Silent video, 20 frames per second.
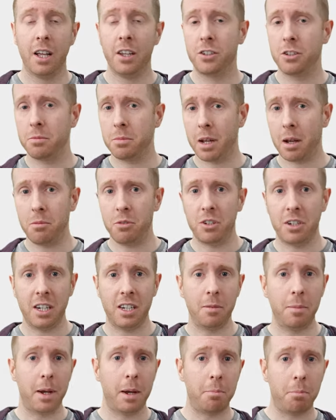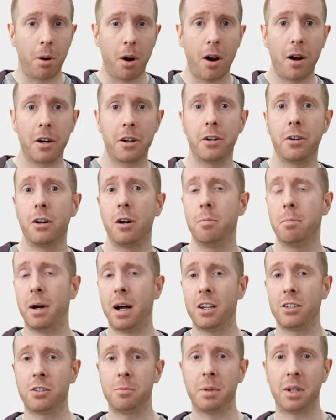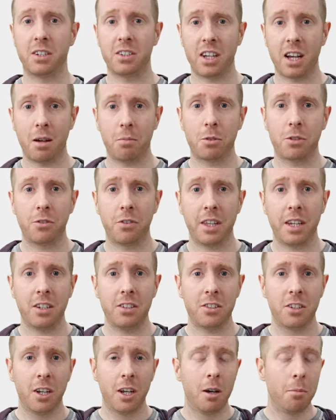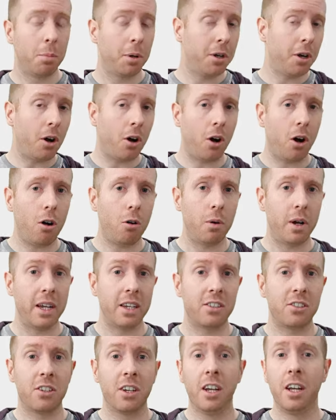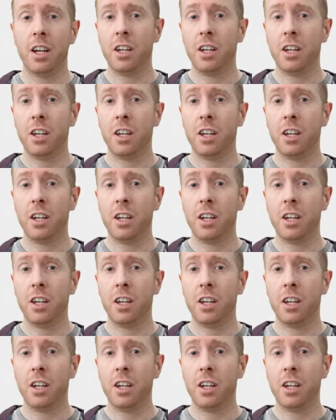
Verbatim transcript: Sometimes you need to be a partner or pass some exams for this, but not always.